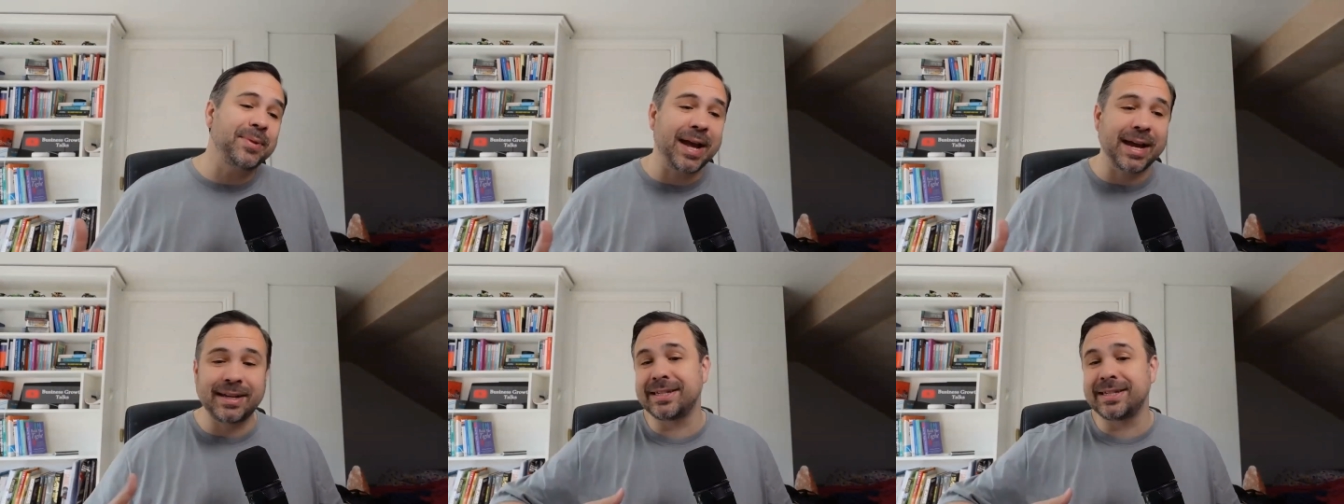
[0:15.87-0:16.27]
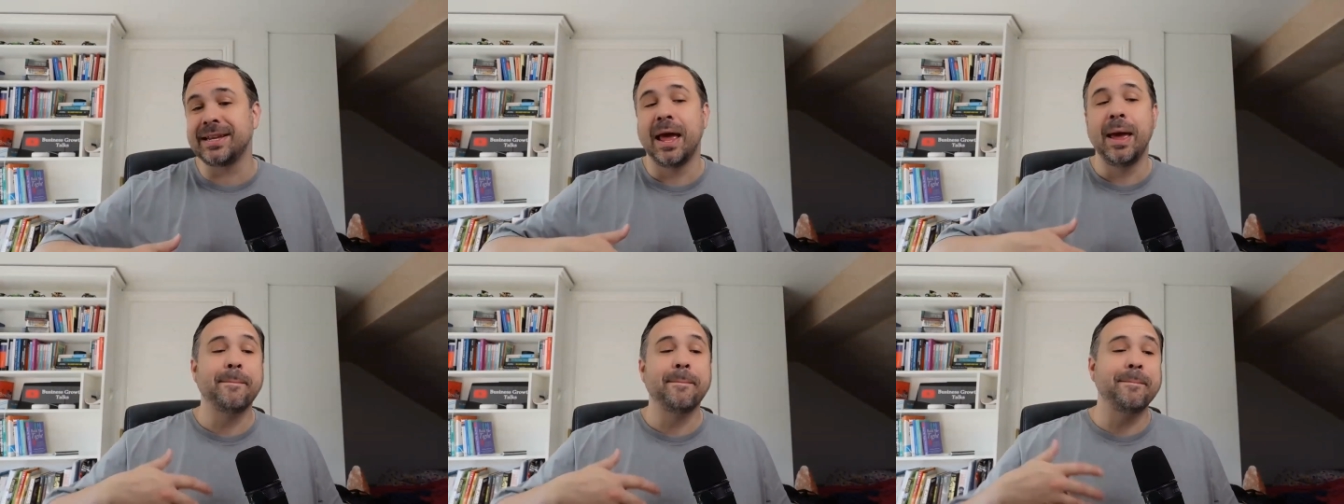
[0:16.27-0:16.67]
cases
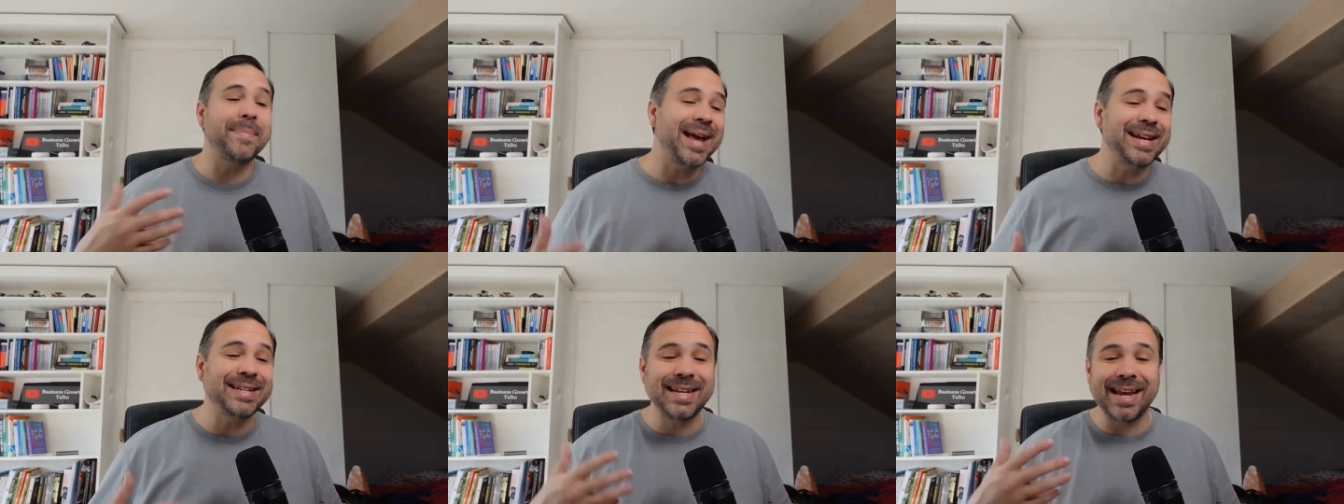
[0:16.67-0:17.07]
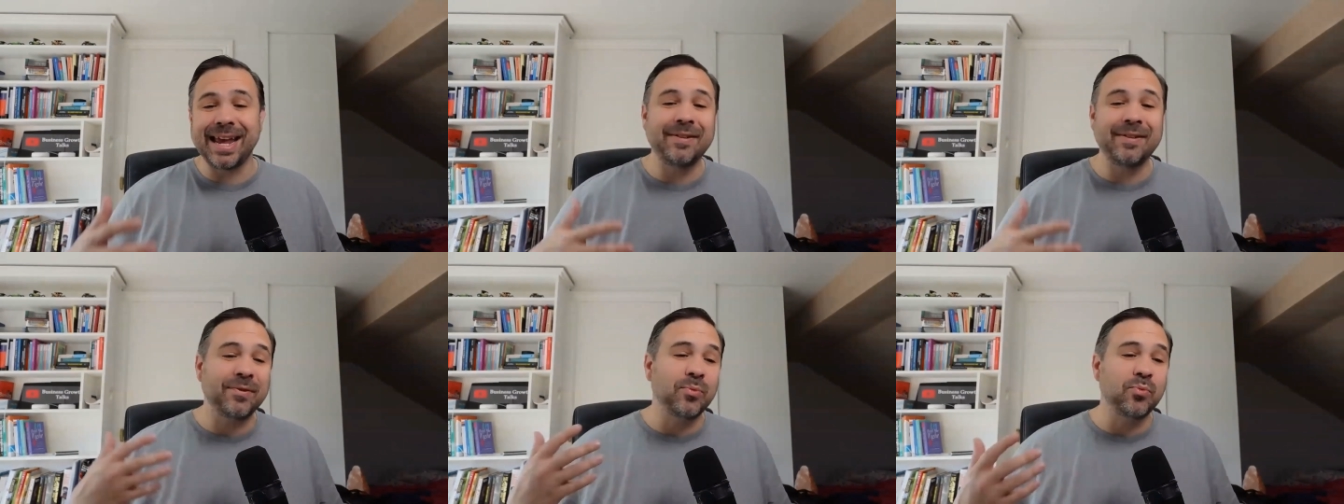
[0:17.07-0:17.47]
made it
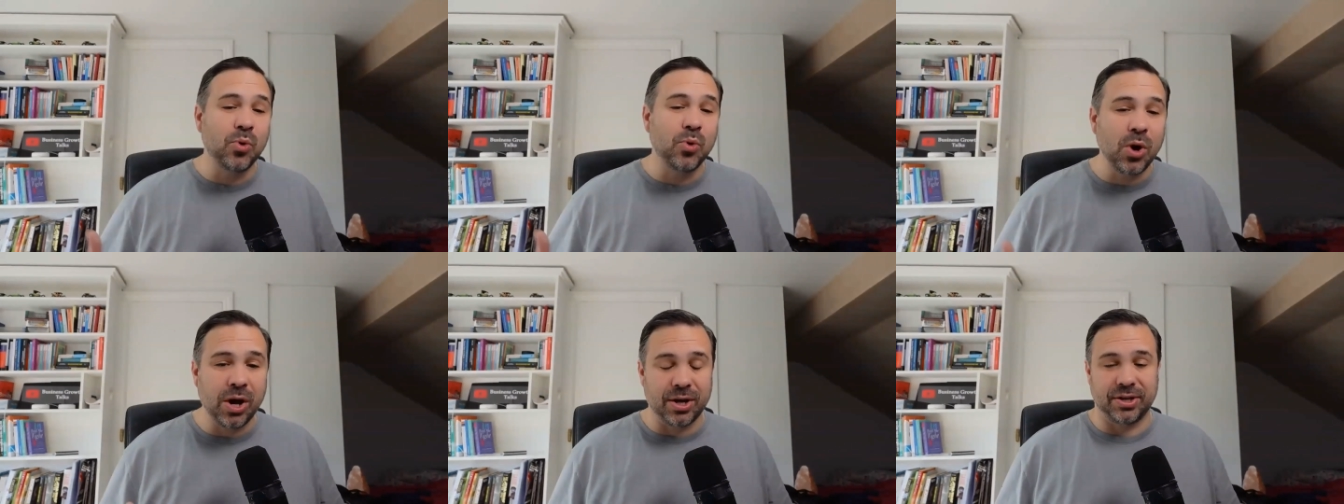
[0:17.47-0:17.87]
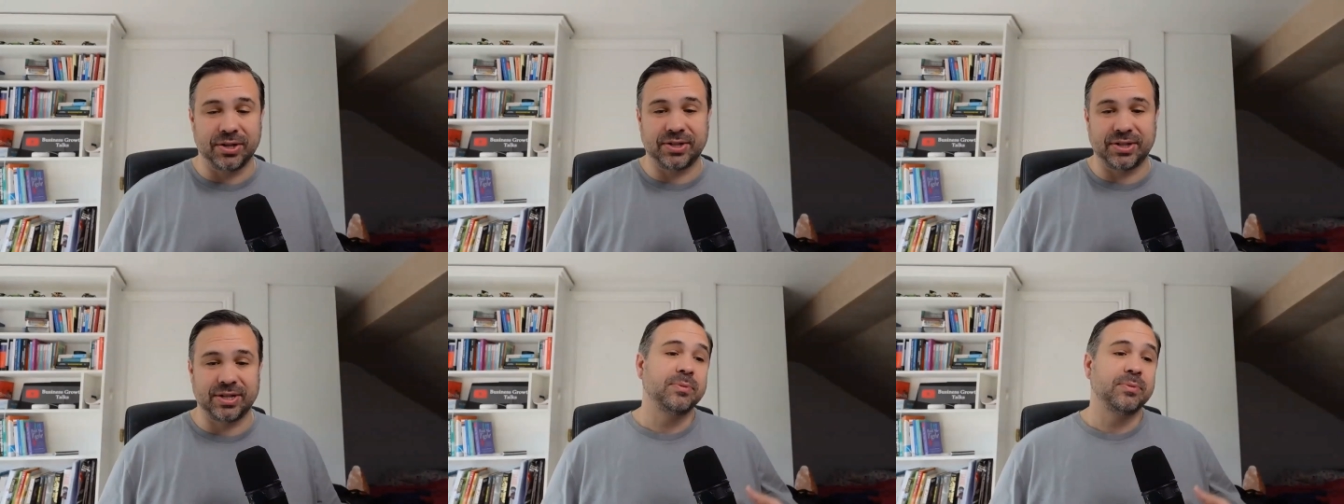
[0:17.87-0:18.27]
even
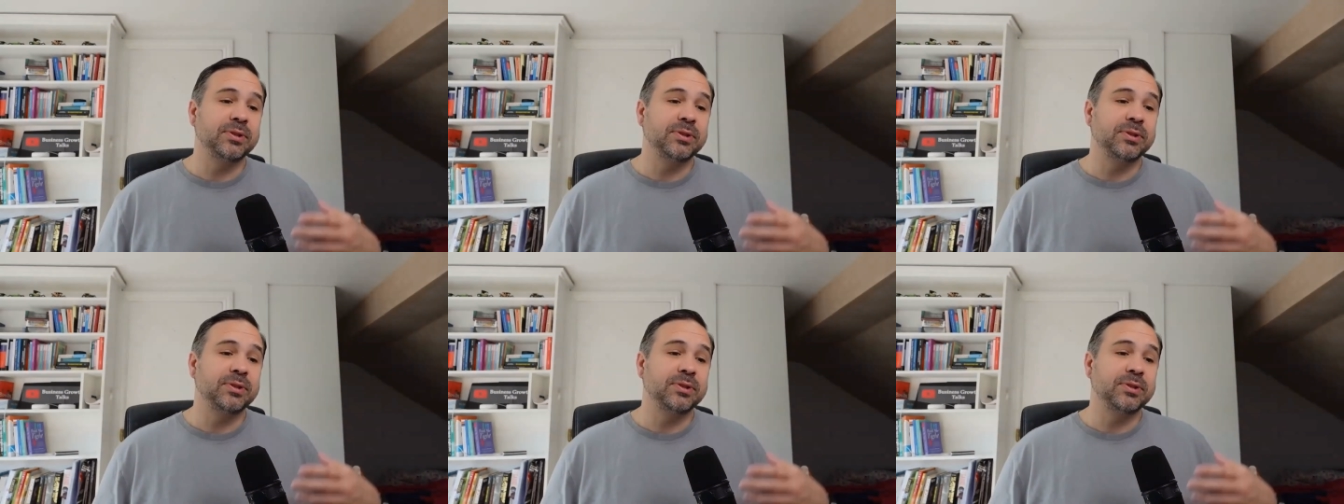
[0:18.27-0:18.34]
worse.